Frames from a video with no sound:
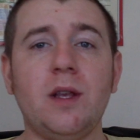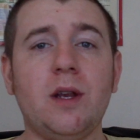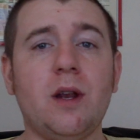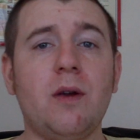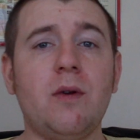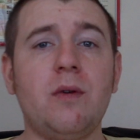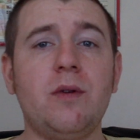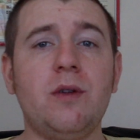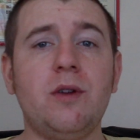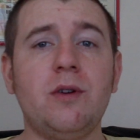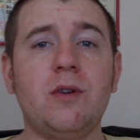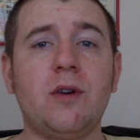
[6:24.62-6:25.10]
you
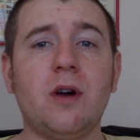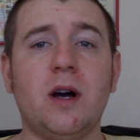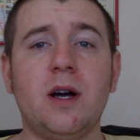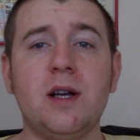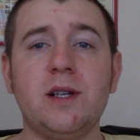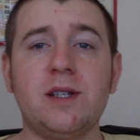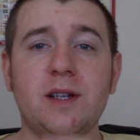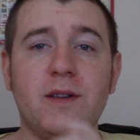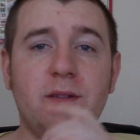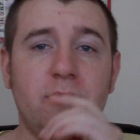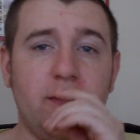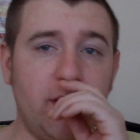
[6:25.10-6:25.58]
know, you
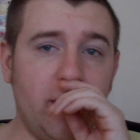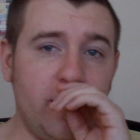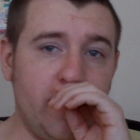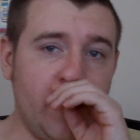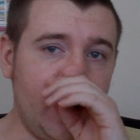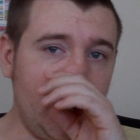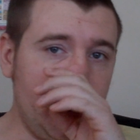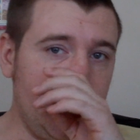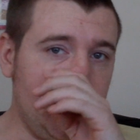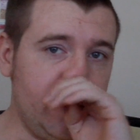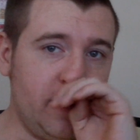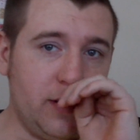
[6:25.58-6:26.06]
guys, if, if
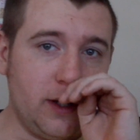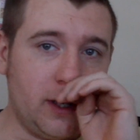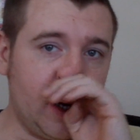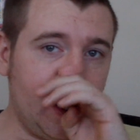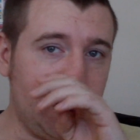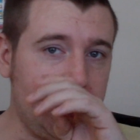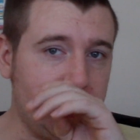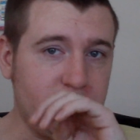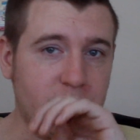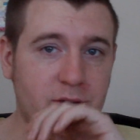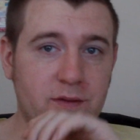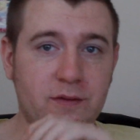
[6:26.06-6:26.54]
any of you
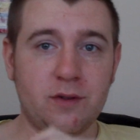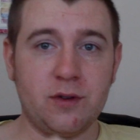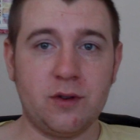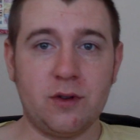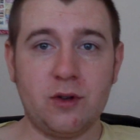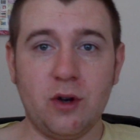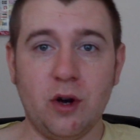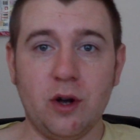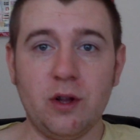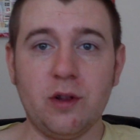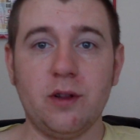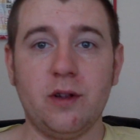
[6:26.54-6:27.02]
guys have
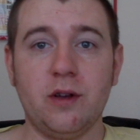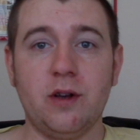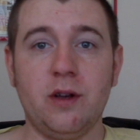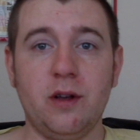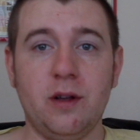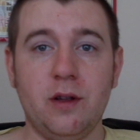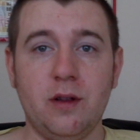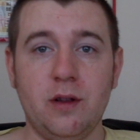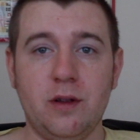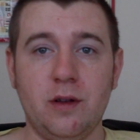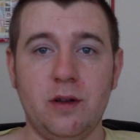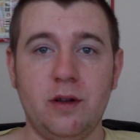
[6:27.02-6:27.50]
got
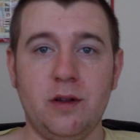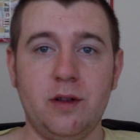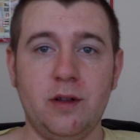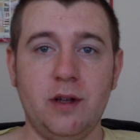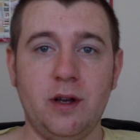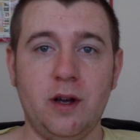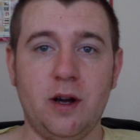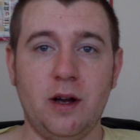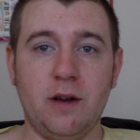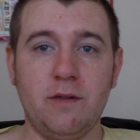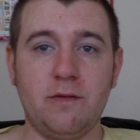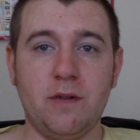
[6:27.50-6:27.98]
the, the,
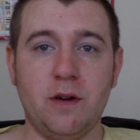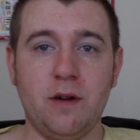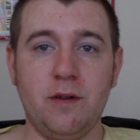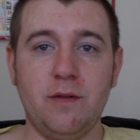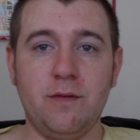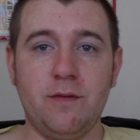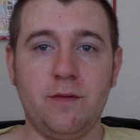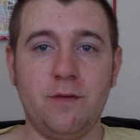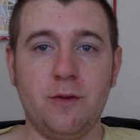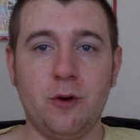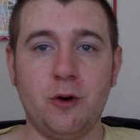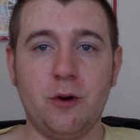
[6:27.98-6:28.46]
the
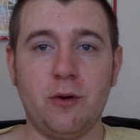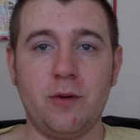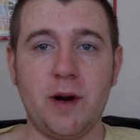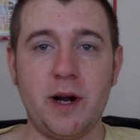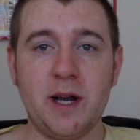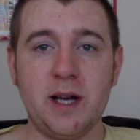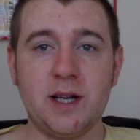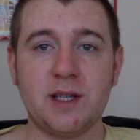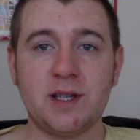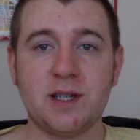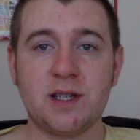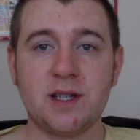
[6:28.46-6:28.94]
iPhone
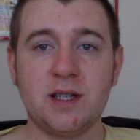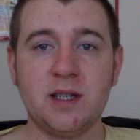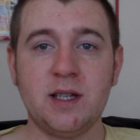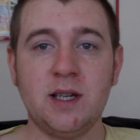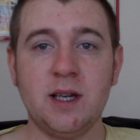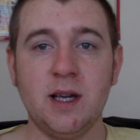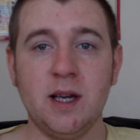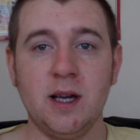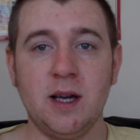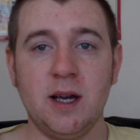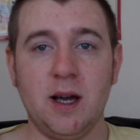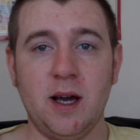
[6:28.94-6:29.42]
4S,
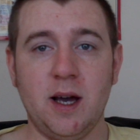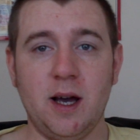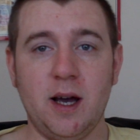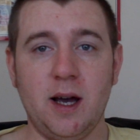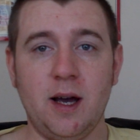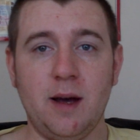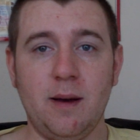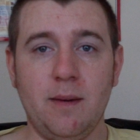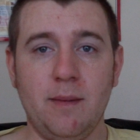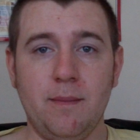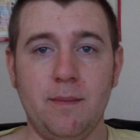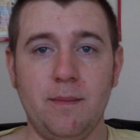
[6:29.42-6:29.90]

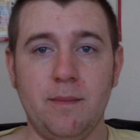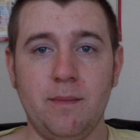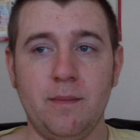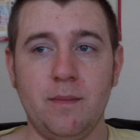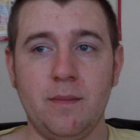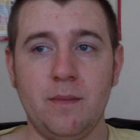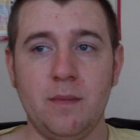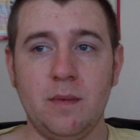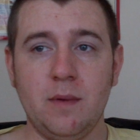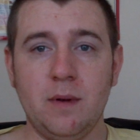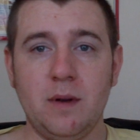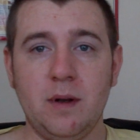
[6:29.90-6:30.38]
um,
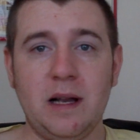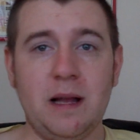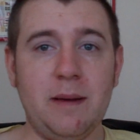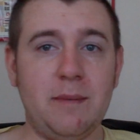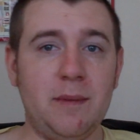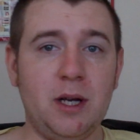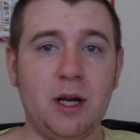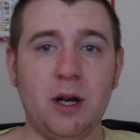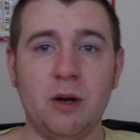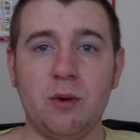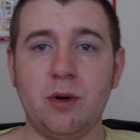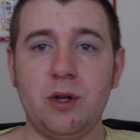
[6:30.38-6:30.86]

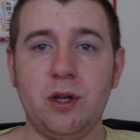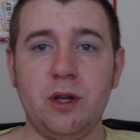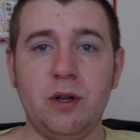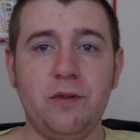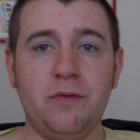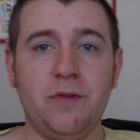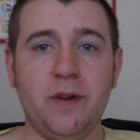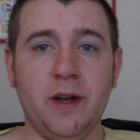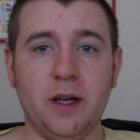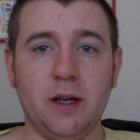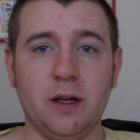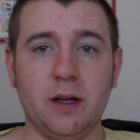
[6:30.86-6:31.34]
let me know what
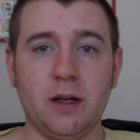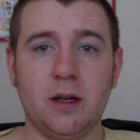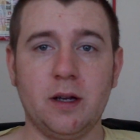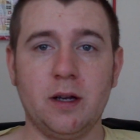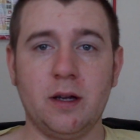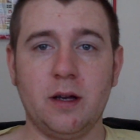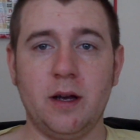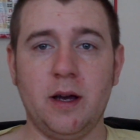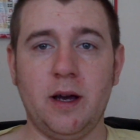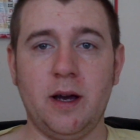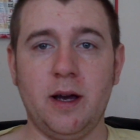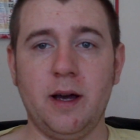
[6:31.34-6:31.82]
you think.
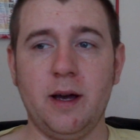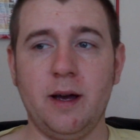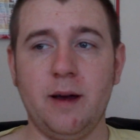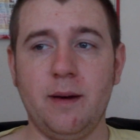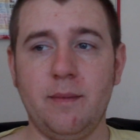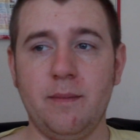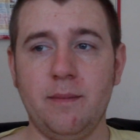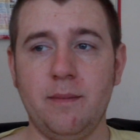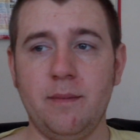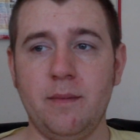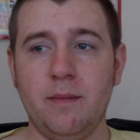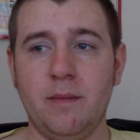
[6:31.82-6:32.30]

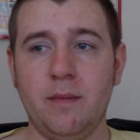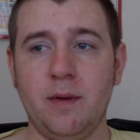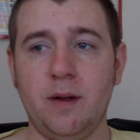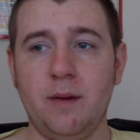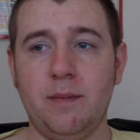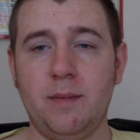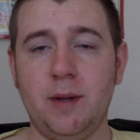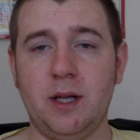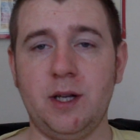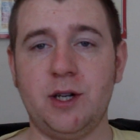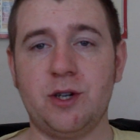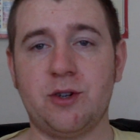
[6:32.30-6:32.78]
Um,
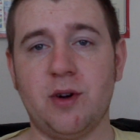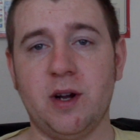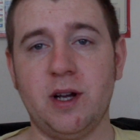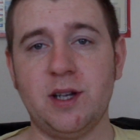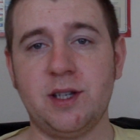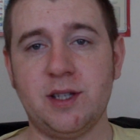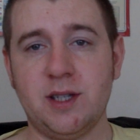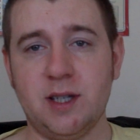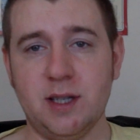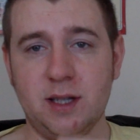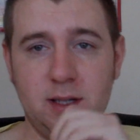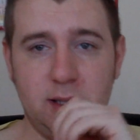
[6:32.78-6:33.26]
it'd be
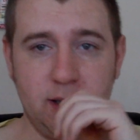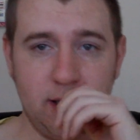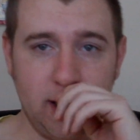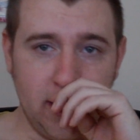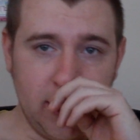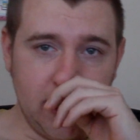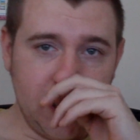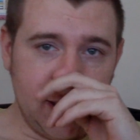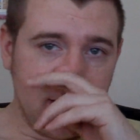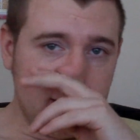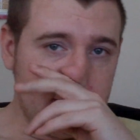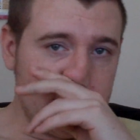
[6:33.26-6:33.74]
interesting
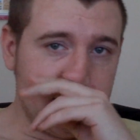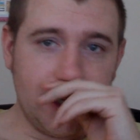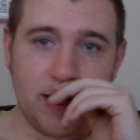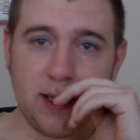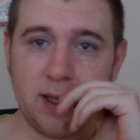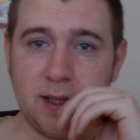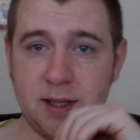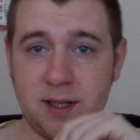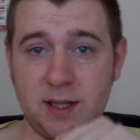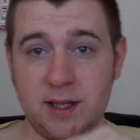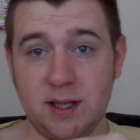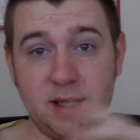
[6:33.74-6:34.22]

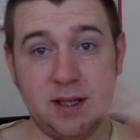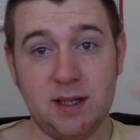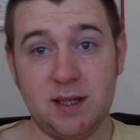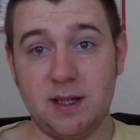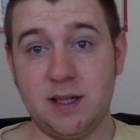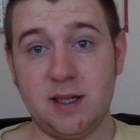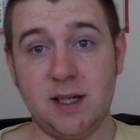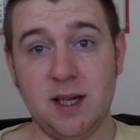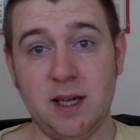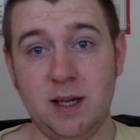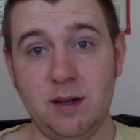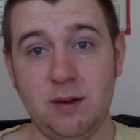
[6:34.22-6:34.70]
to, to,
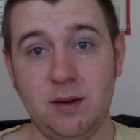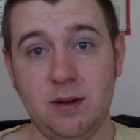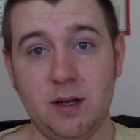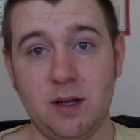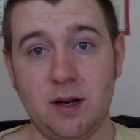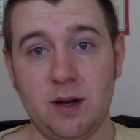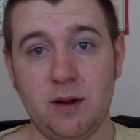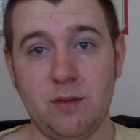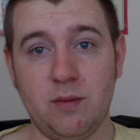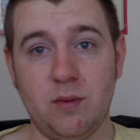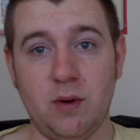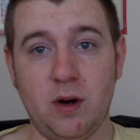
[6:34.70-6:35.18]
to, see,
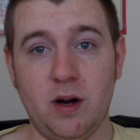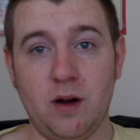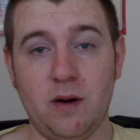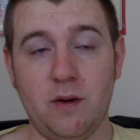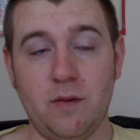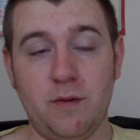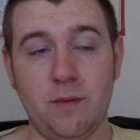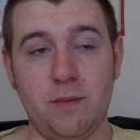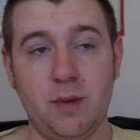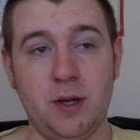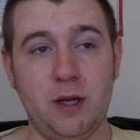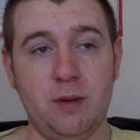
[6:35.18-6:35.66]
you know, what
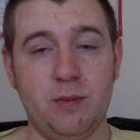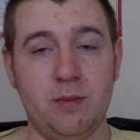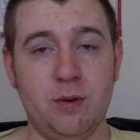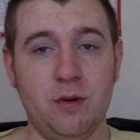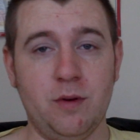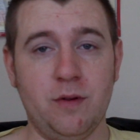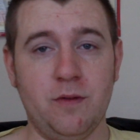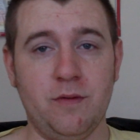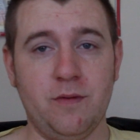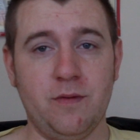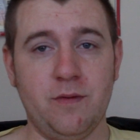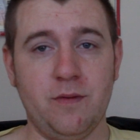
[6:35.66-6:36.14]
other
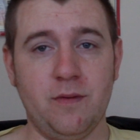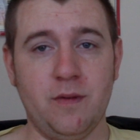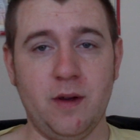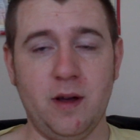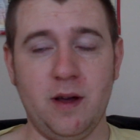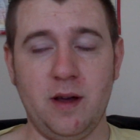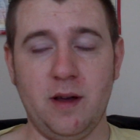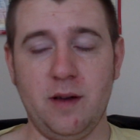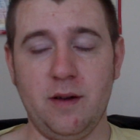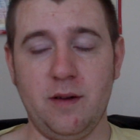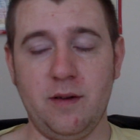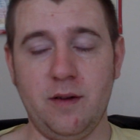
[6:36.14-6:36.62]
people have, uh,
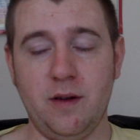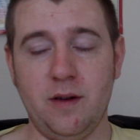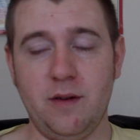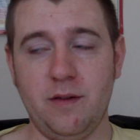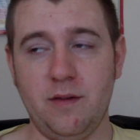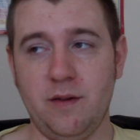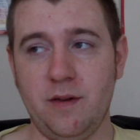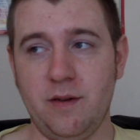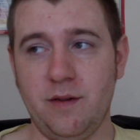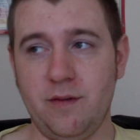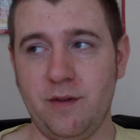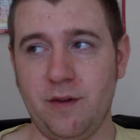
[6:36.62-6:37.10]

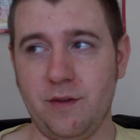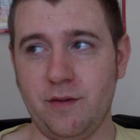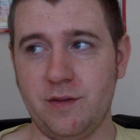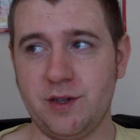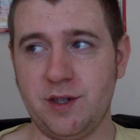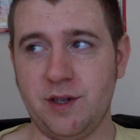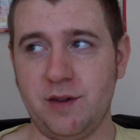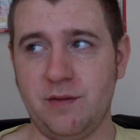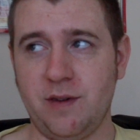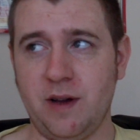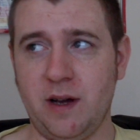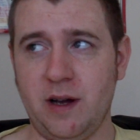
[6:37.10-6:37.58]
uh have
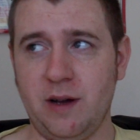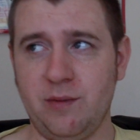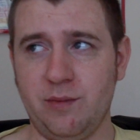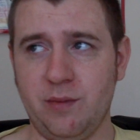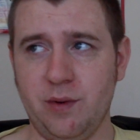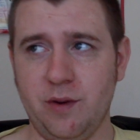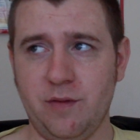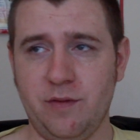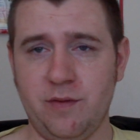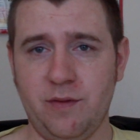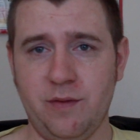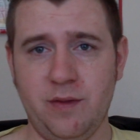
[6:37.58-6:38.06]
obviously
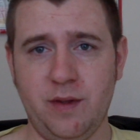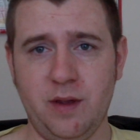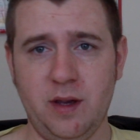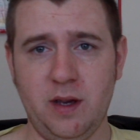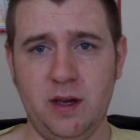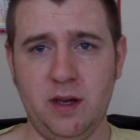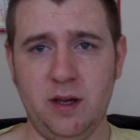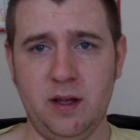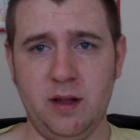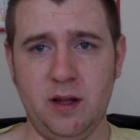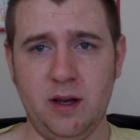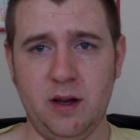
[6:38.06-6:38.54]
found with
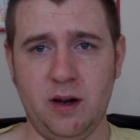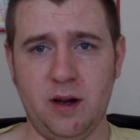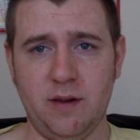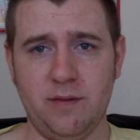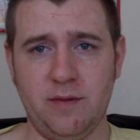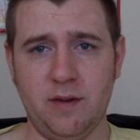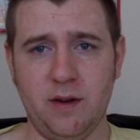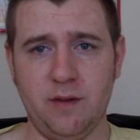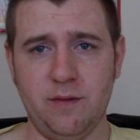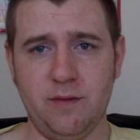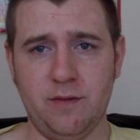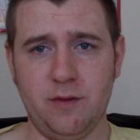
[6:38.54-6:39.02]
the, the
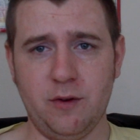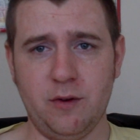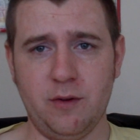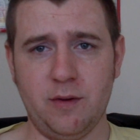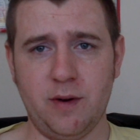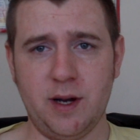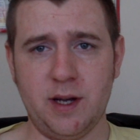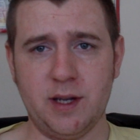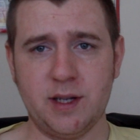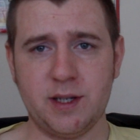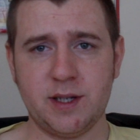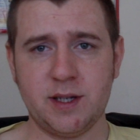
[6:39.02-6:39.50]
iPhone
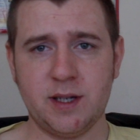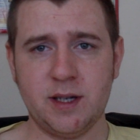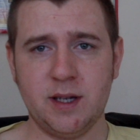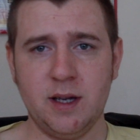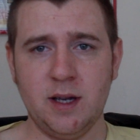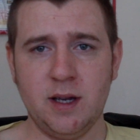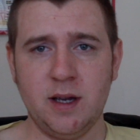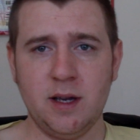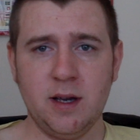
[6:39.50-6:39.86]
4S.